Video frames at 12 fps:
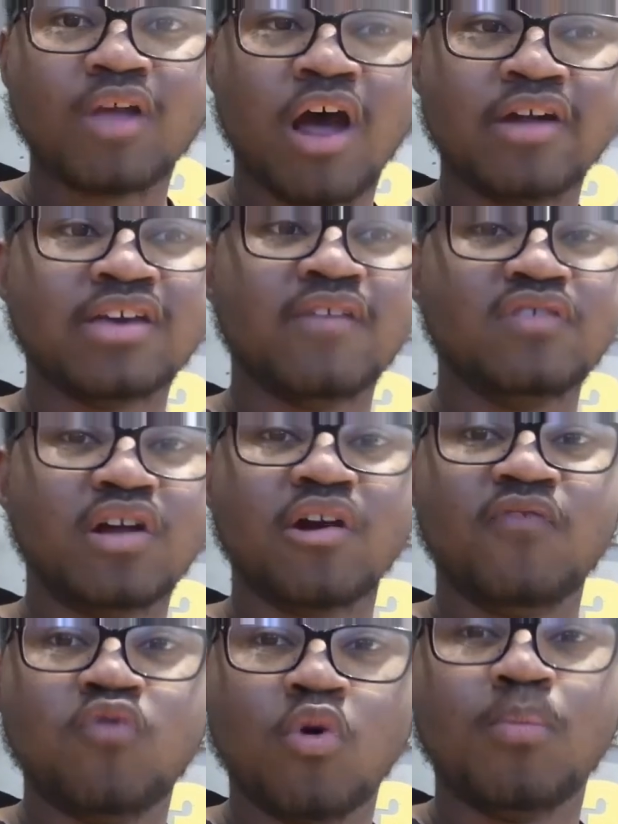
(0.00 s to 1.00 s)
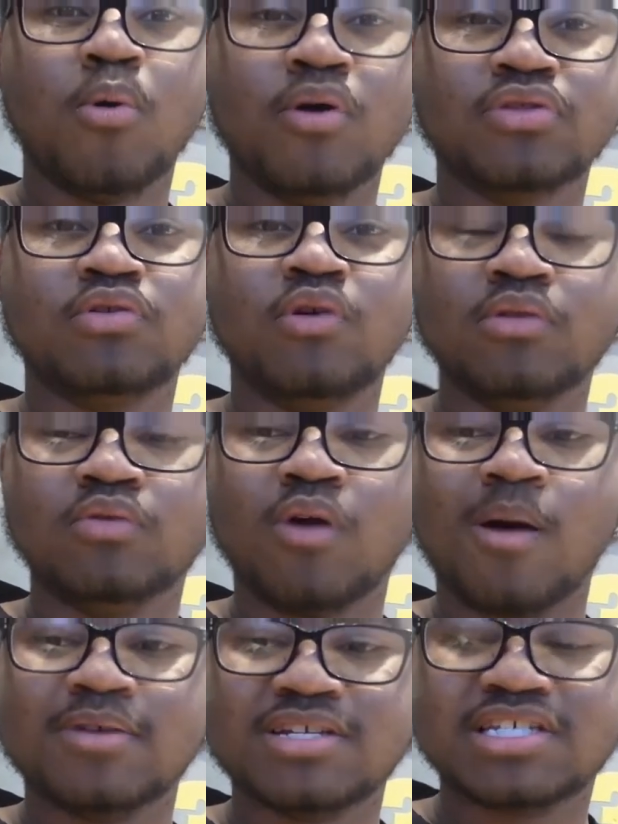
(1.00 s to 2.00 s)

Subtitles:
I'd give it like a 4.3 on the Robert